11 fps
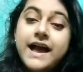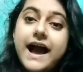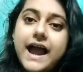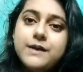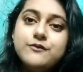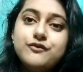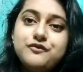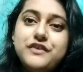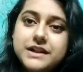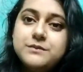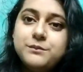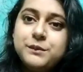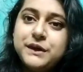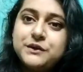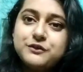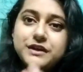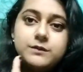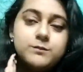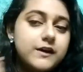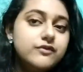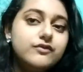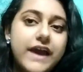I'm filming with
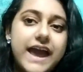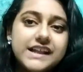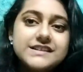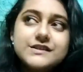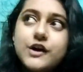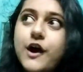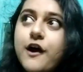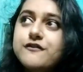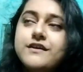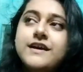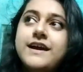my fans off